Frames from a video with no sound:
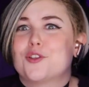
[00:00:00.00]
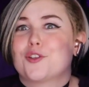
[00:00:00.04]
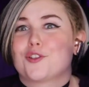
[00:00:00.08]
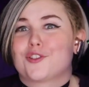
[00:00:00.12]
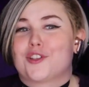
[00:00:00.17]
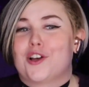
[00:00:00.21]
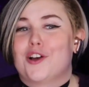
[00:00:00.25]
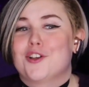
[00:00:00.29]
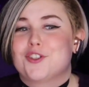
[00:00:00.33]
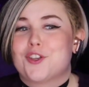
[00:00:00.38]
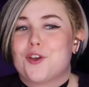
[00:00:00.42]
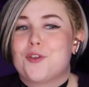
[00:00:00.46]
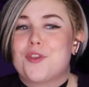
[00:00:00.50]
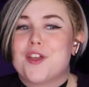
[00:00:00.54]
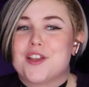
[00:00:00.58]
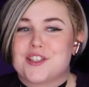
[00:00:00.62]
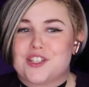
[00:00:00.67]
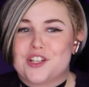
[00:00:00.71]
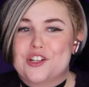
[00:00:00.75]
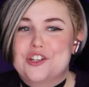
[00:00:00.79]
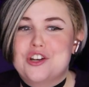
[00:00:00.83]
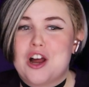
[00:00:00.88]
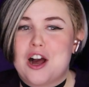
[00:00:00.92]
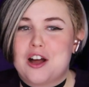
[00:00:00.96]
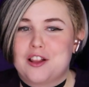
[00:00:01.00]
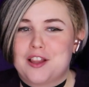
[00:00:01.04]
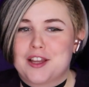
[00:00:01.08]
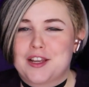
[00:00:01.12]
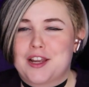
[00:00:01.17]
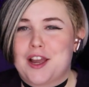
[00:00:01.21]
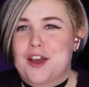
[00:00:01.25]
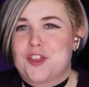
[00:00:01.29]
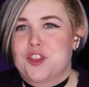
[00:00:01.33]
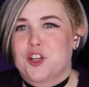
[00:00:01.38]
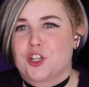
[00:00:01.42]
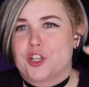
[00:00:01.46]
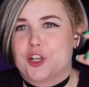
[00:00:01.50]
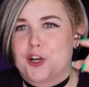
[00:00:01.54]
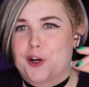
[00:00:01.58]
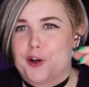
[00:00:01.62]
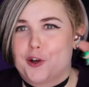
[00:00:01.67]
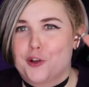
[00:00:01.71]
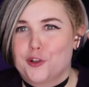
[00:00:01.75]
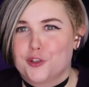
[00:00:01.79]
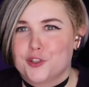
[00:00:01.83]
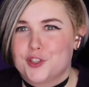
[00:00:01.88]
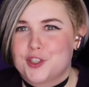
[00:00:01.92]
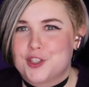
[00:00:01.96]
So there's also this not like other
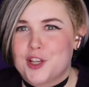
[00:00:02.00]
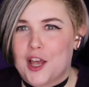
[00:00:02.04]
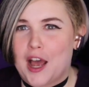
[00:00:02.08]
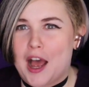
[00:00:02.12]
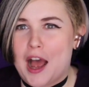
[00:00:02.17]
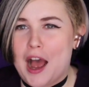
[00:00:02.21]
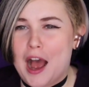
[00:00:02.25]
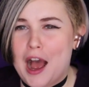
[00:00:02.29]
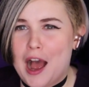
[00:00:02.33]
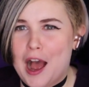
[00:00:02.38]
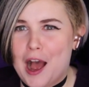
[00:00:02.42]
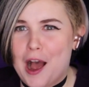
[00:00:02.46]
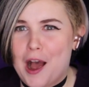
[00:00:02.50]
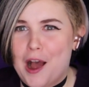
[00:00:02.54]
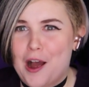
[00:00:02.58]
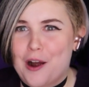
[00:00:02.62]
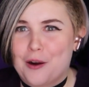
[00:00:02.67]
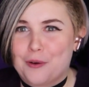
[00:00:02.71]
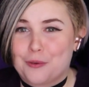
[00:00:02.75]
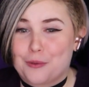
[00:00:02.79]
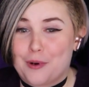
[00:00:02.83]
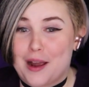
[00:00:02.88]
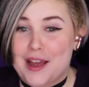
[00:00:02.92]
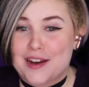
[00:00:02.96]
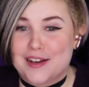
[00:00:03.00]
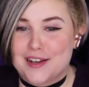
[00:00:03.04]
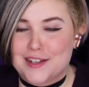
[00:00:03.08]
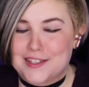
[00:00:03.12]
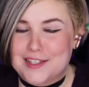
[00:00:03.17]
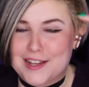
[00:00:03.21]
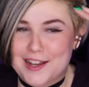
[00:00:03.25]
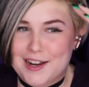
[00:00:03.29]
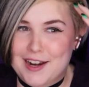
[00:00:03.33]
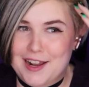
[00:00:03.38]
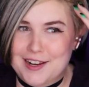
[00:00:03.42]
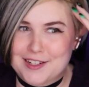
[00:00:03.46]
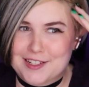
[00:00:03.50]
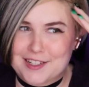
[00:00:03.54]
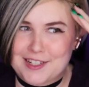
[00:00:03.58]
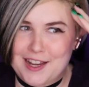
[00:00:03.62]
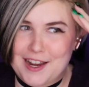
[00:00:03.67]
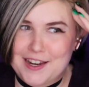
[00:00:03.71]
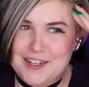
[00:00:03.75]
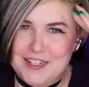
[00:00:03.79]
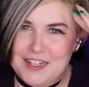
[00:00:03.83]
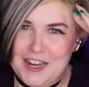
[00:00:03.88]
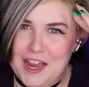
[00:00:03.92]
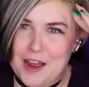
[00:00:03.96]
girls Reddit, and I
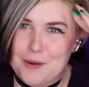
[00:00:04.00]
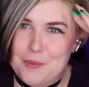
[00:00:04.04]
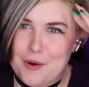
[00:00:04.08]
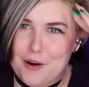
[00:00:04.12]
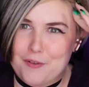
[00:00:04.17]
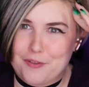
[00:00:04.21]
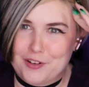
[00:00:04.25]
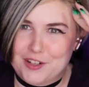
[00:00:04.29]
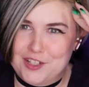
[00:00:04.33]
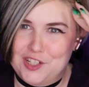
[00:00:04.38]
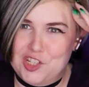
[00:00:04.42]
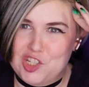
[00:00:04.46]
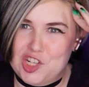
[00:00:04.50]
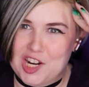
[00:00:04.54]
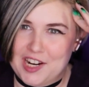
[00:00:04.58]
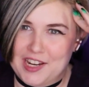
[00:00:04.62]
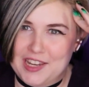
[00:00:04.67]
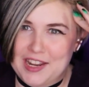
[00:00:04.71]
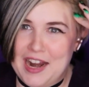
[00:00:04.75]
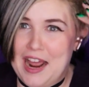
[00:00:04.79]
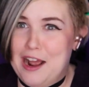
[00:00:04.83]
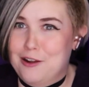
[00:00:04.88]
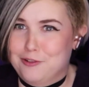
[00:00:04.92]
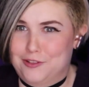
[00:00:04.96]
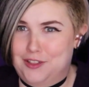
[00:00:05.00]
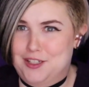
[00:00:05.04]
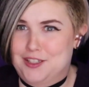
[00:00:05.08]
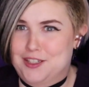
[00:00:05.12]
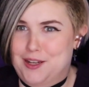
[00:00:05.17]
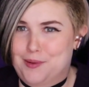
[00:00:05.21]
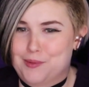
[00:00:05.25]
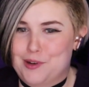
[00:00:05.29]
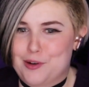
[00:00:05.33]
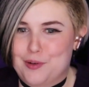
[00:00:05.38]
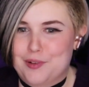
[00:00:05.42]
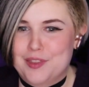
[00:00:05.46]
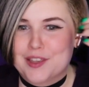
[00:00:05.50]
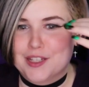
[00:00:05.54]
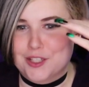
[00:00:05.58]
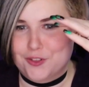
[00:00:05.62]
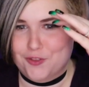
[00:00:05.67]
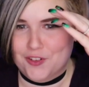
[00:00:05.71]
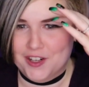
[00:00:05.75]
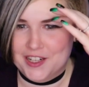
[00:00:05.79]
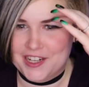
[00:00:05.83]
decided to come over to check it out since I'm doing this